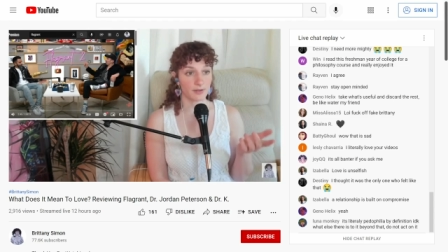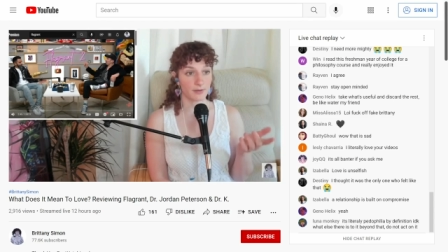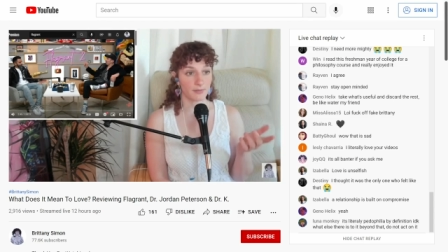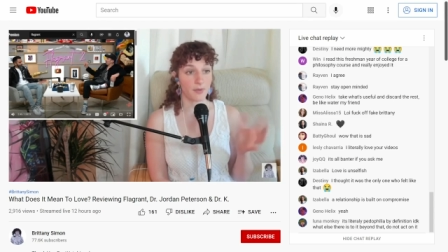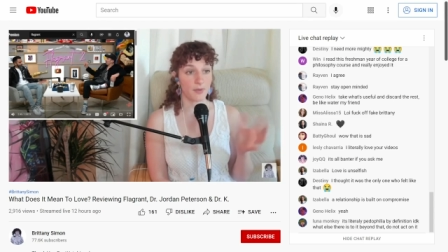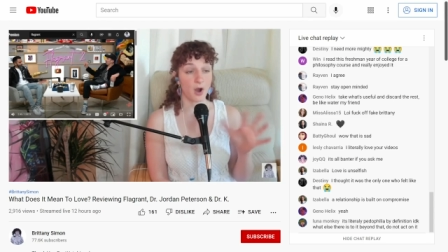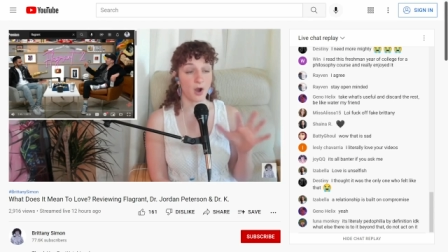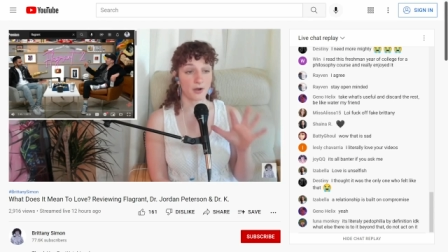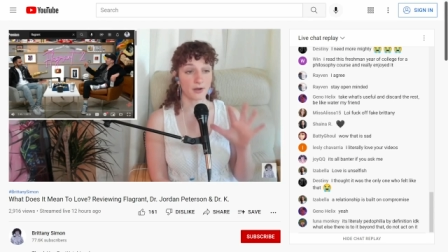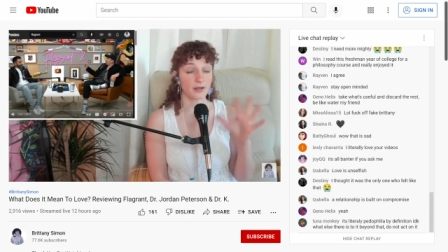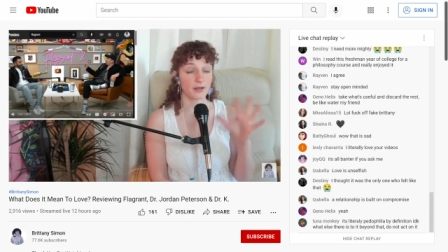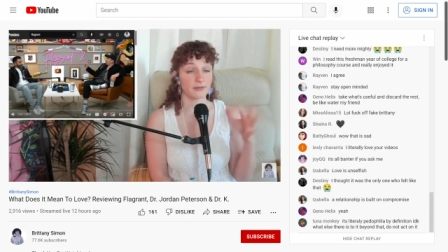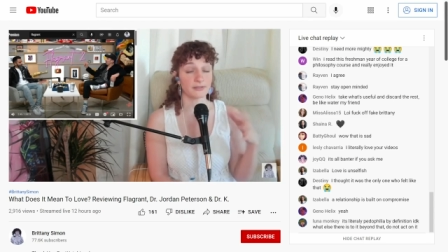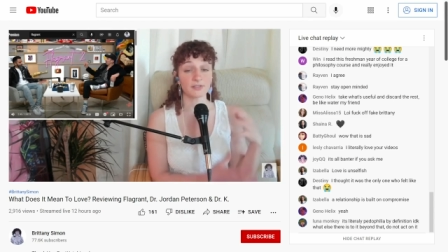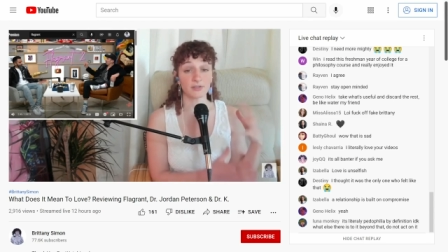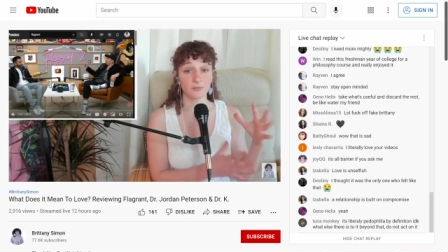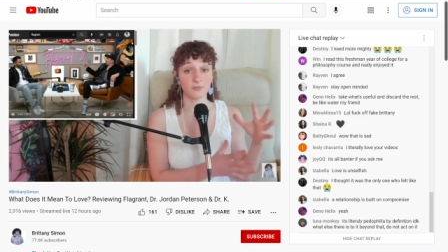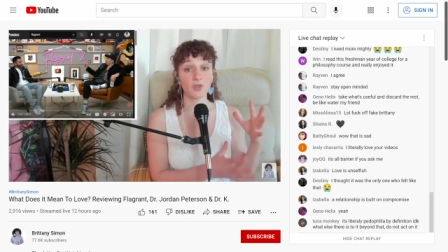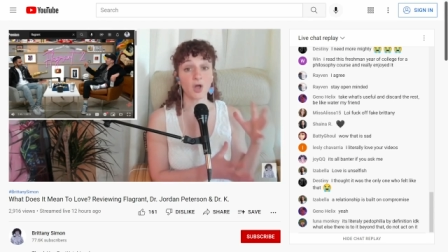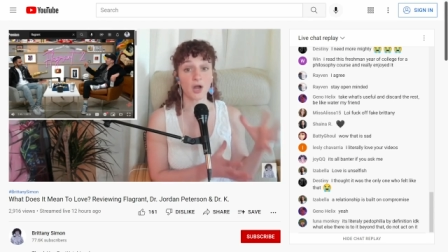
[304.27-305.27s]
part
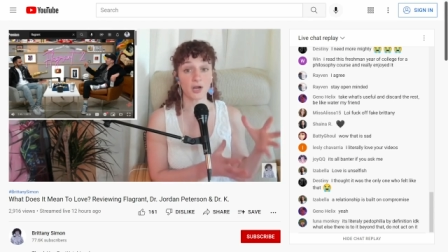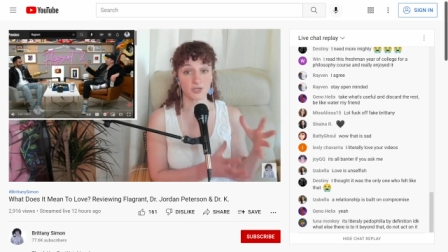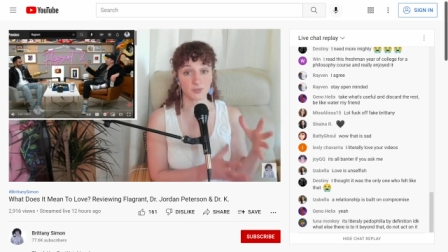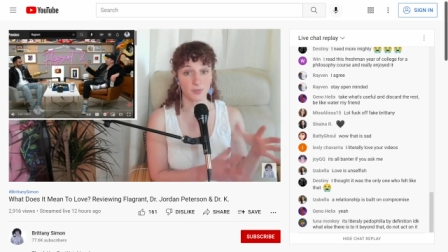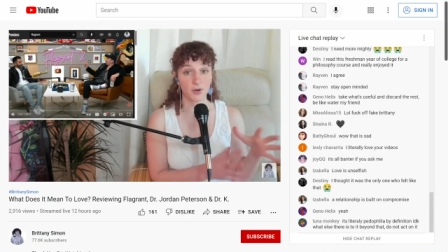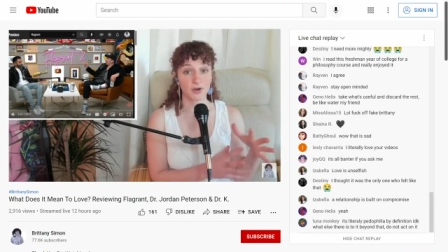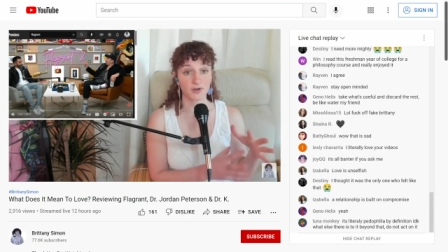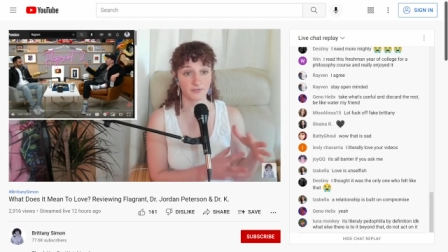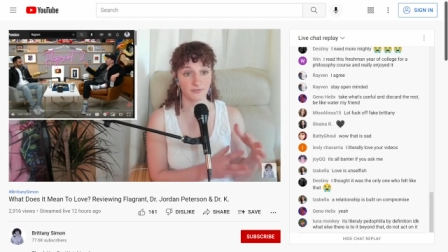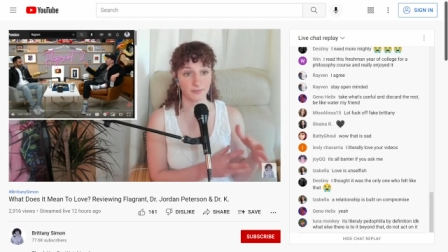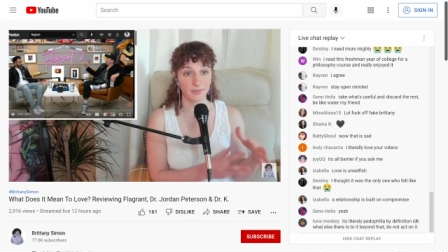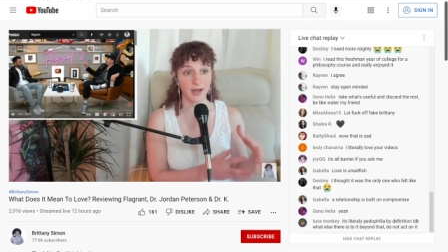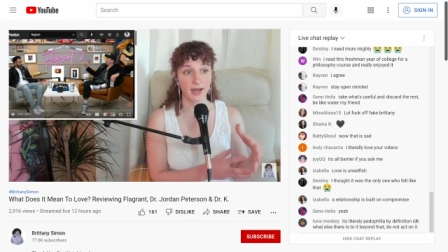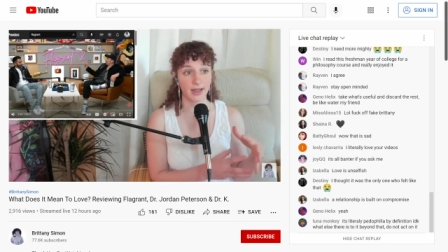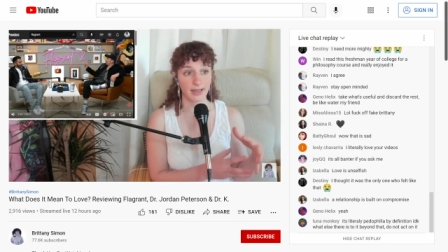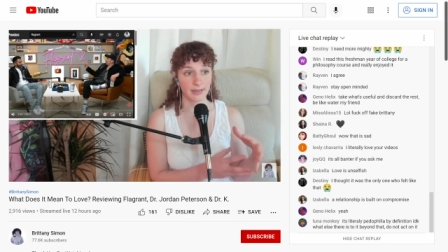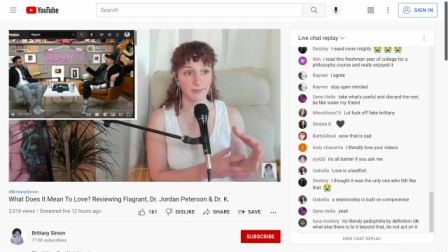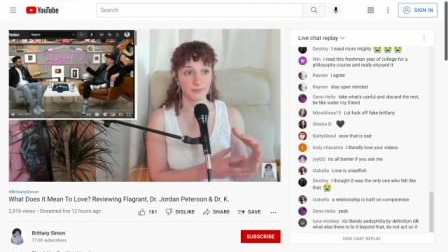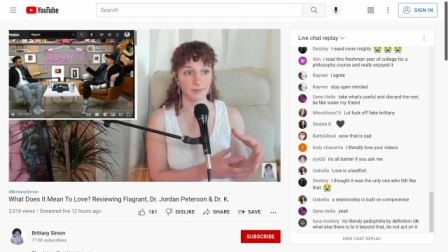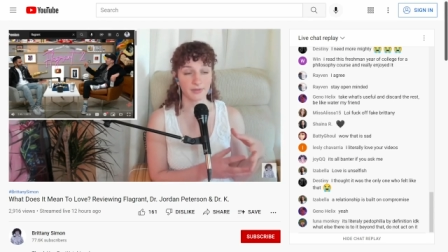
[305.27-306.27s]
it's a large part of
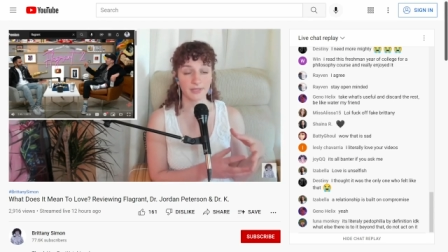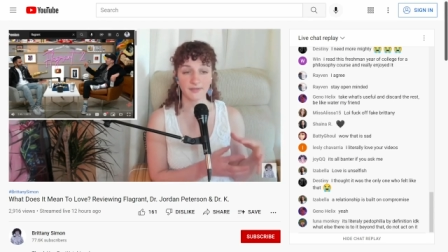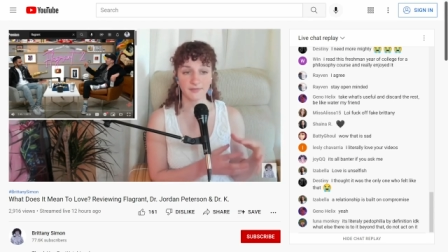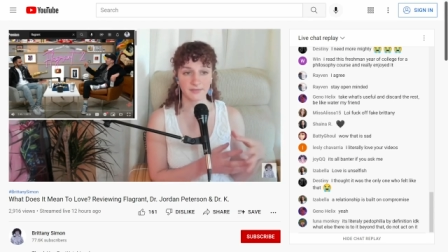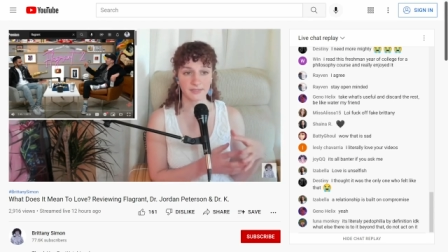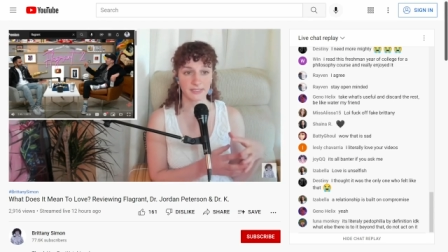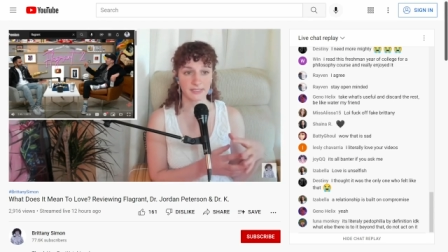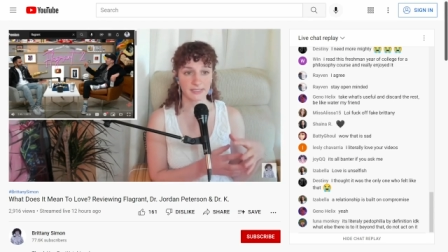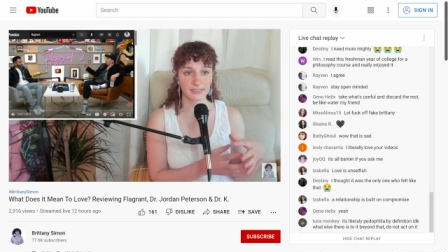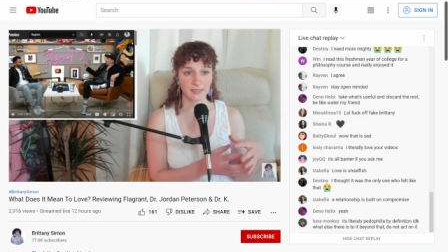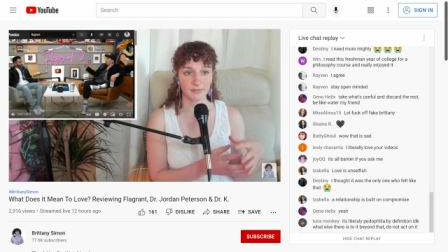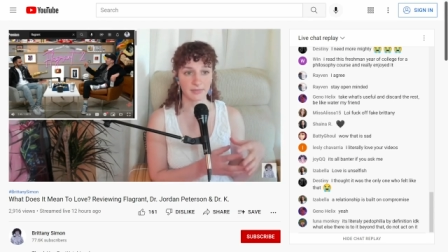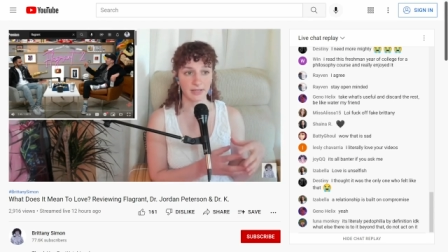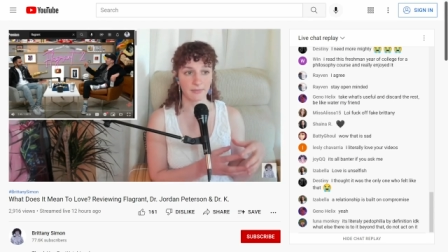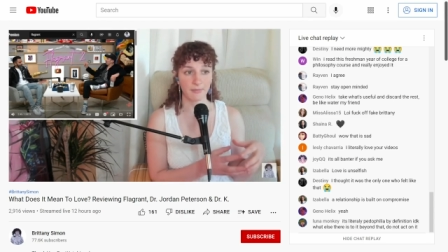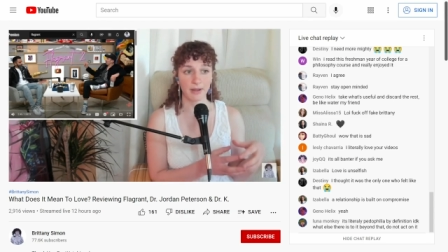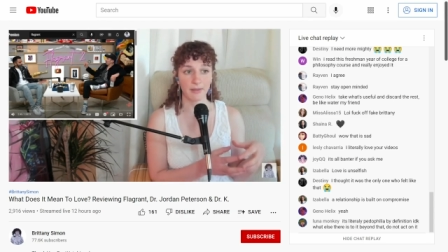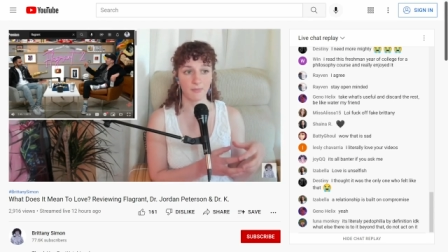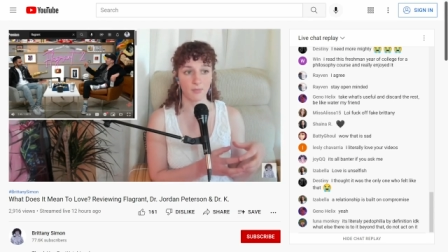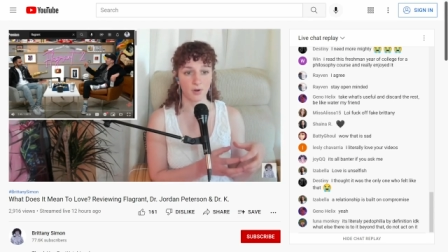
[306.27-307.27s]
my belief system
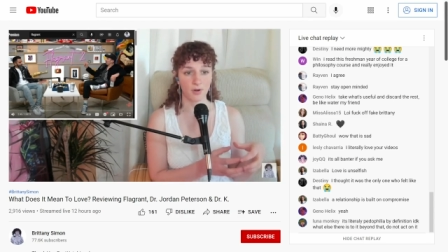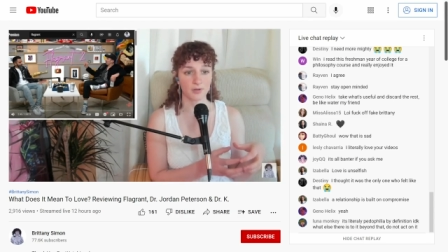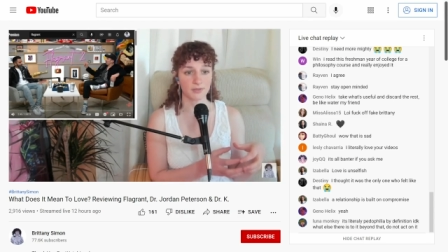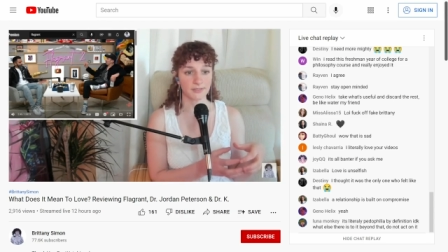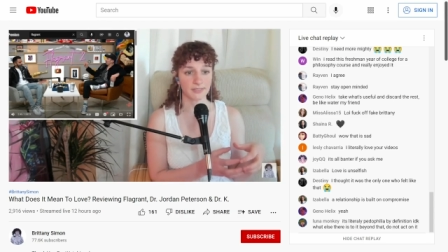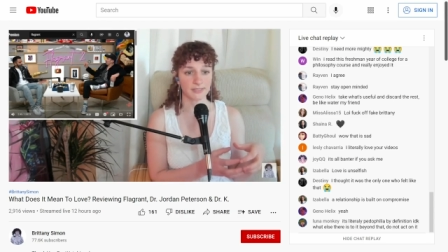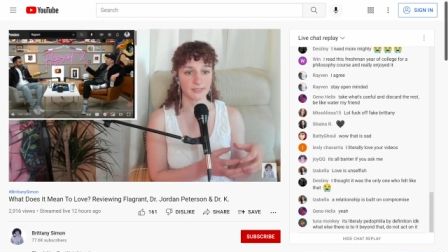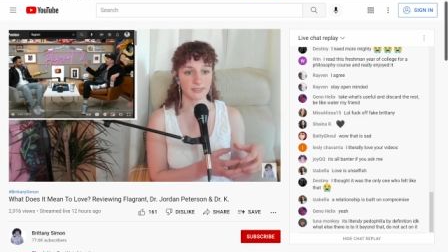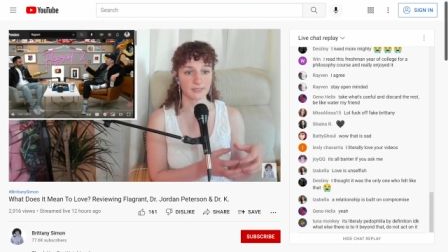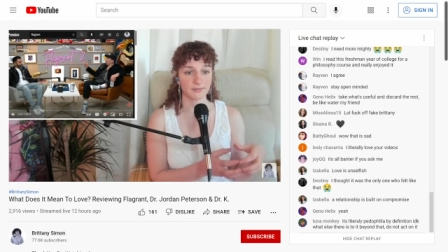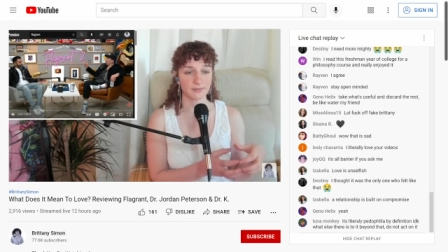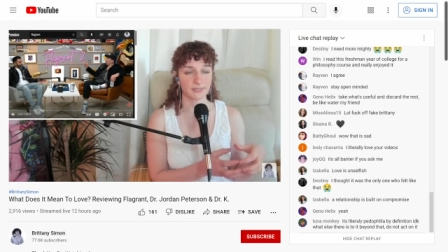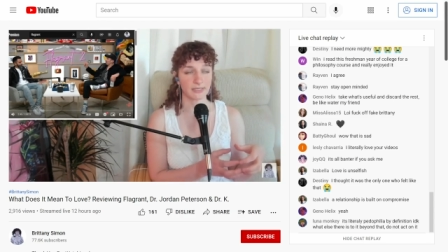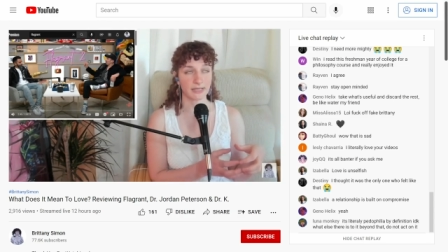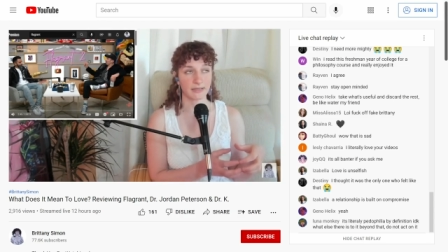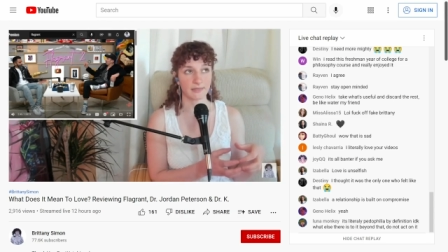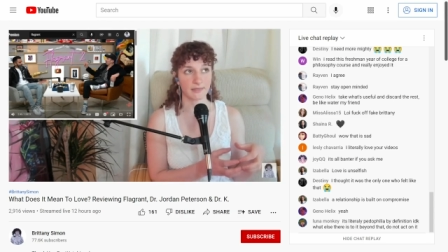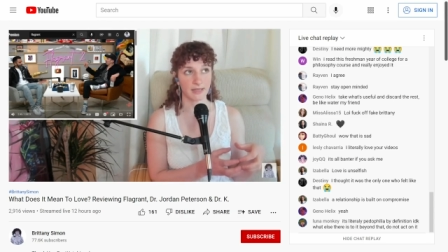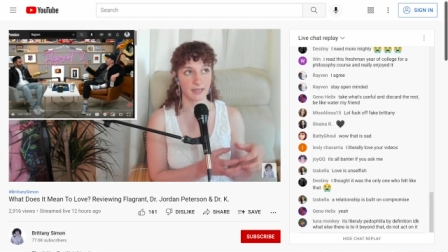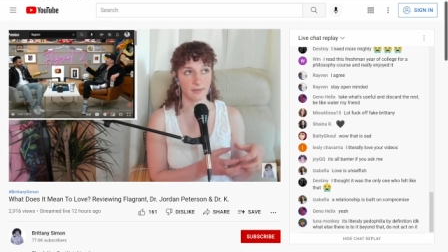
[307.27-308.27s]
like my moral system as
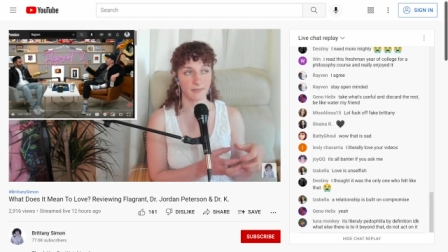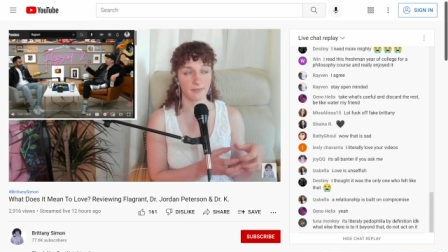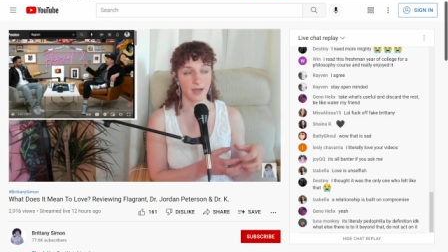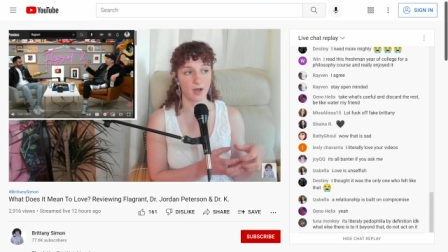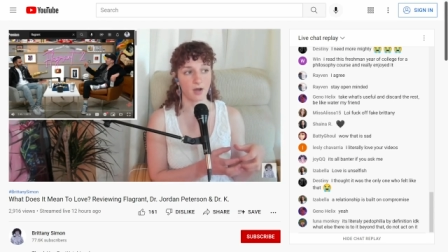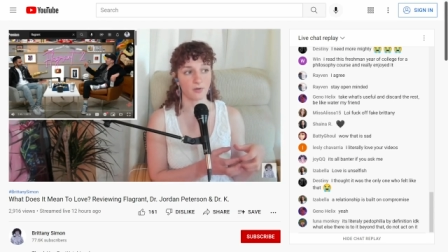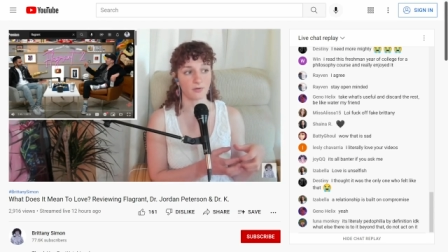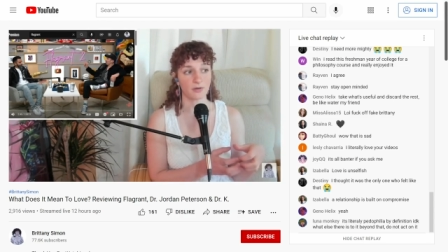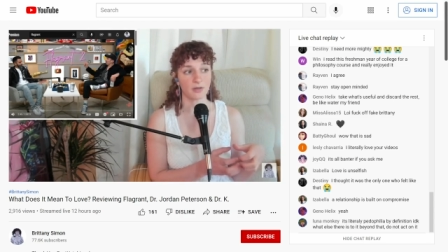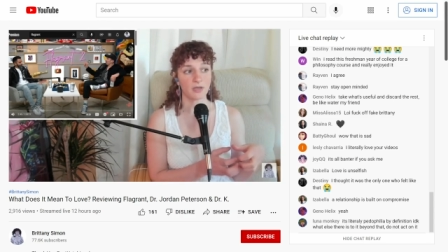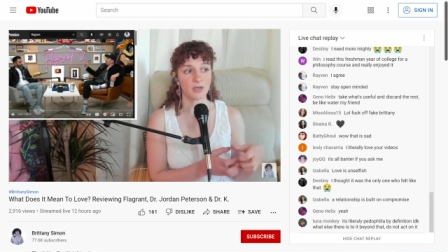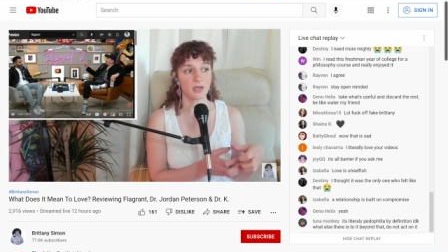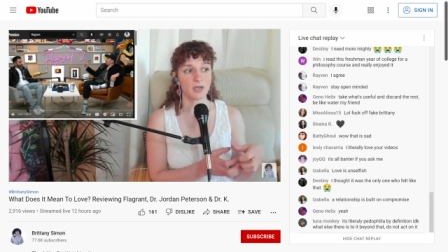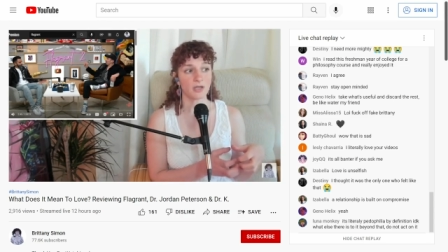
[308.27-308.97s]
i think about